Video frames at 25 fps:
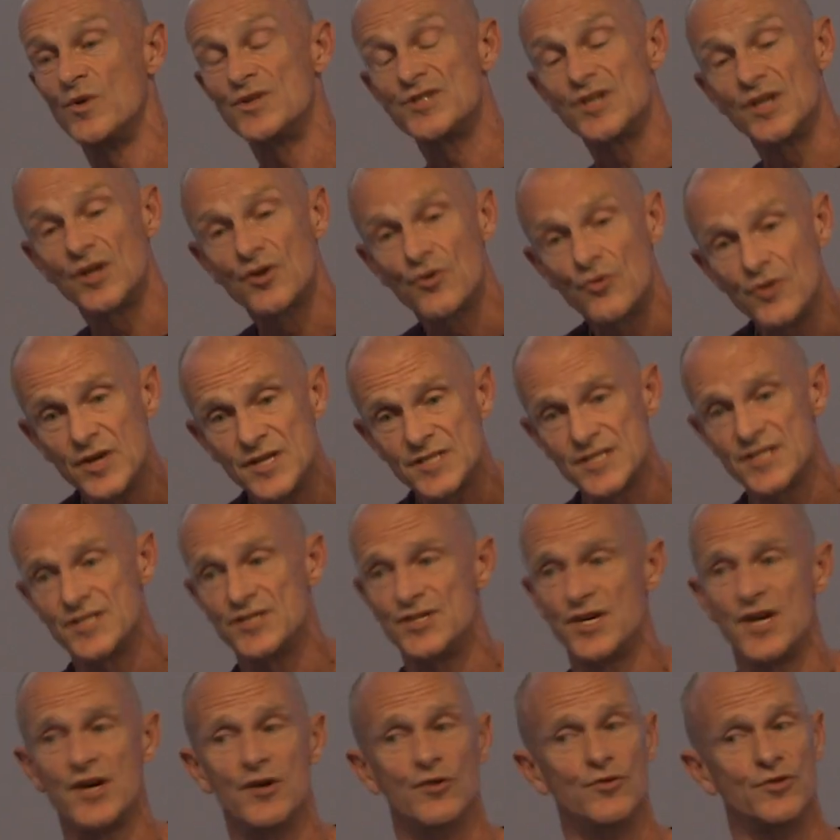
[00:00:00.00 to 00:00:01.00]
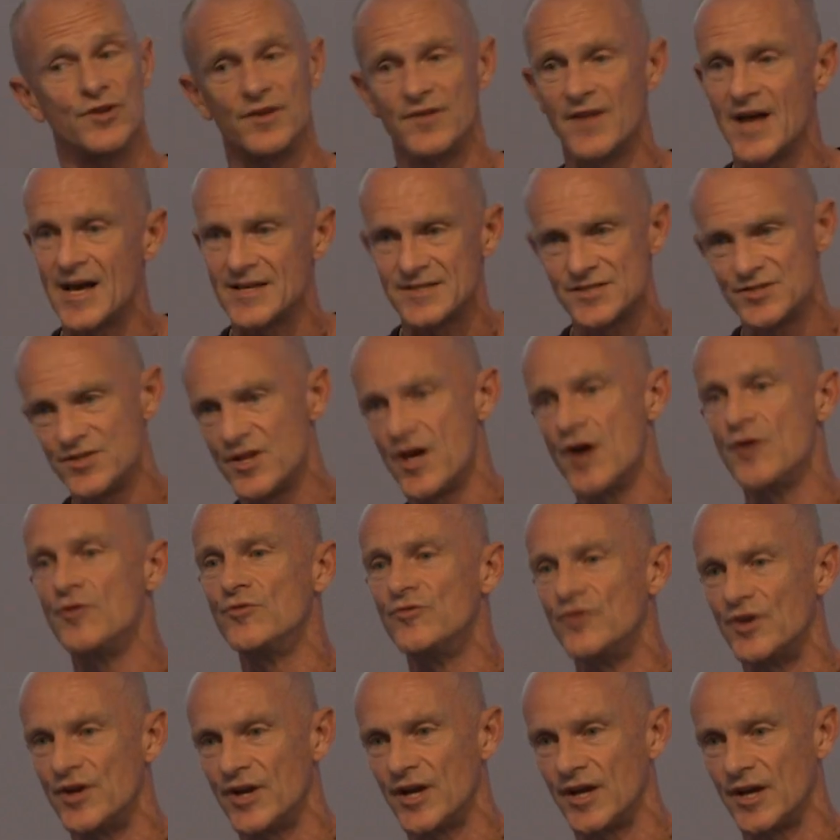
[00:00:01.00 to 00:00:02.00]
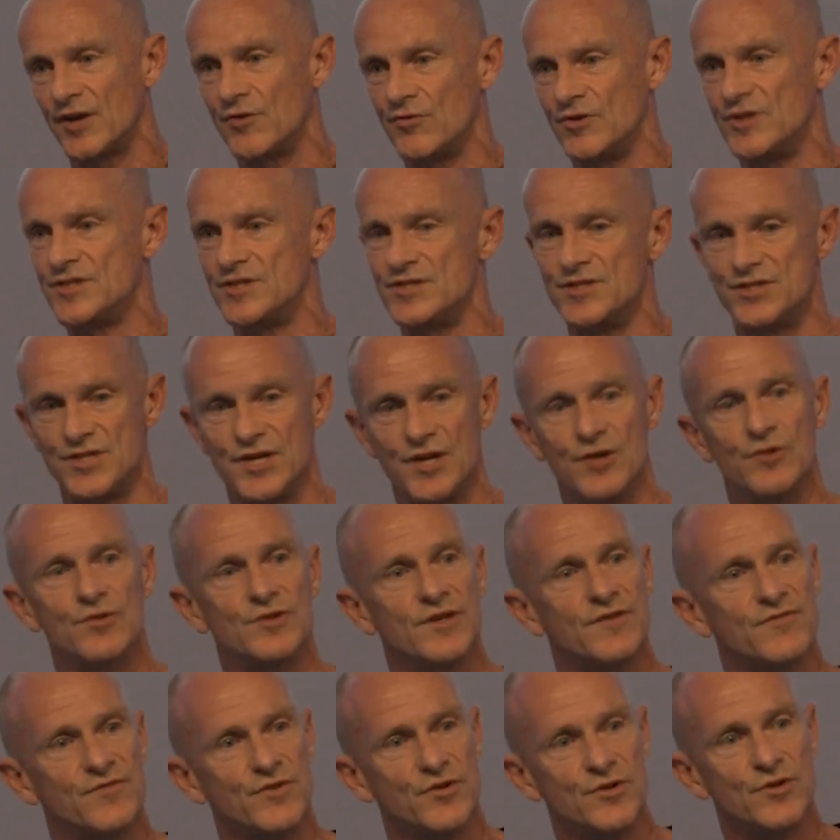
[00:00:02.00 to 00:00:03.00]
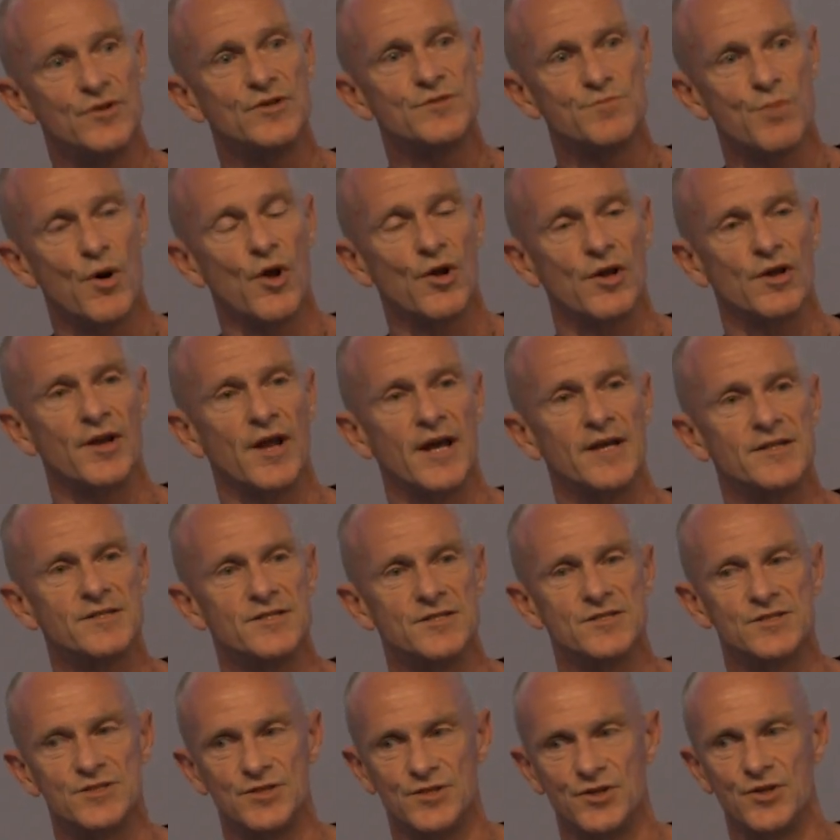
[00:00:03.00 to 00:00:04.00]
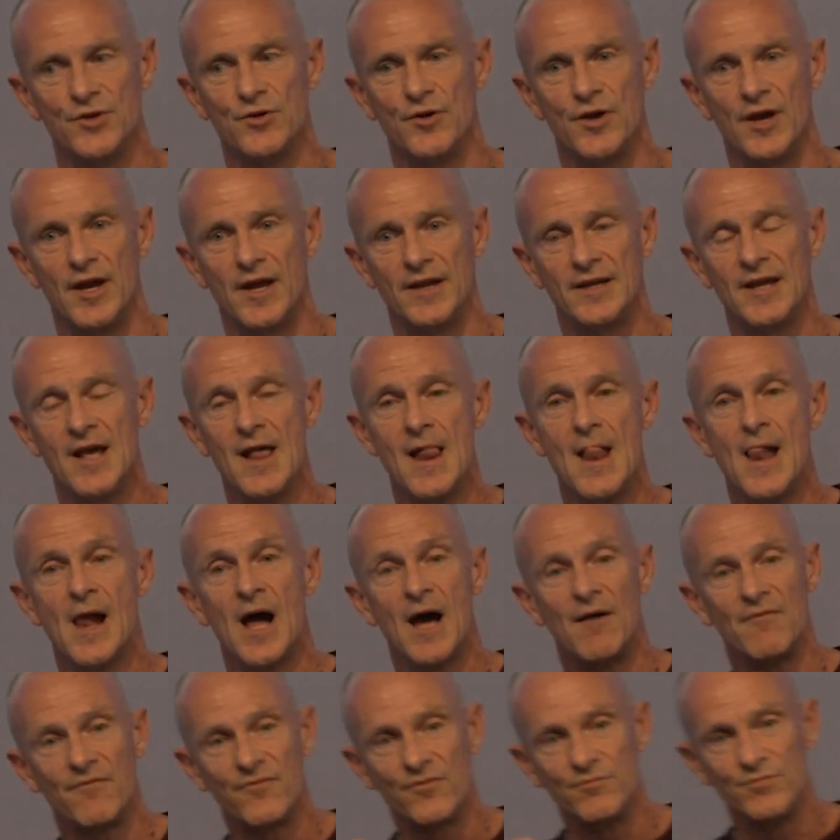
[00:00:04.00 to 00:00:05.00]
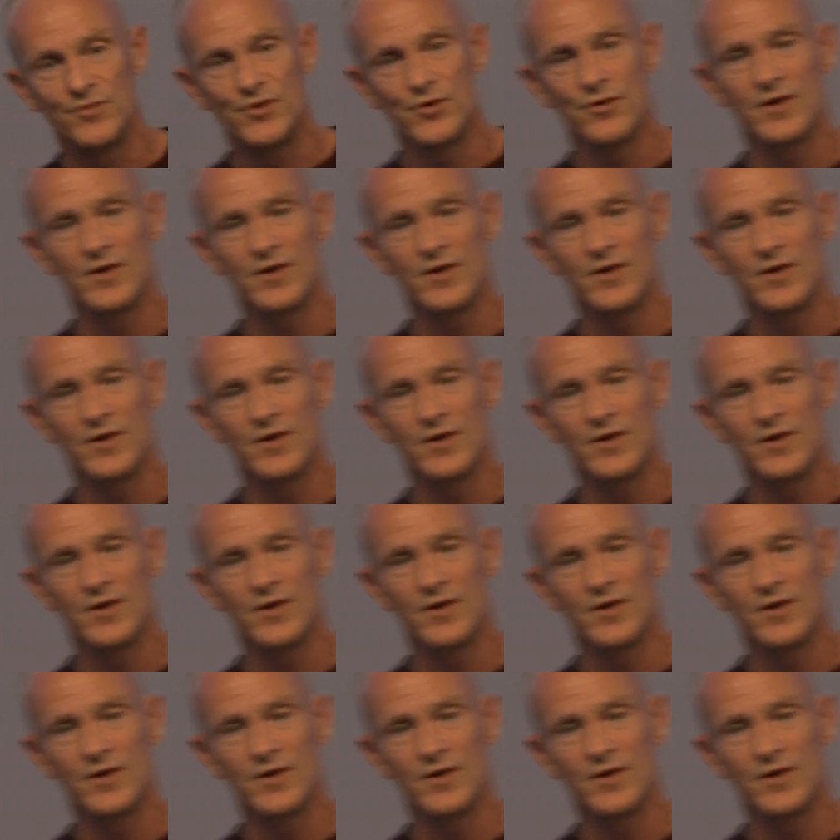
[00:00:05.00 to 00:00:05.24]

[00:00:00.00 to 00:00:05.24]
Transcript: which increases yield. And that's known that it increases yield if you use pollinators to do it. And from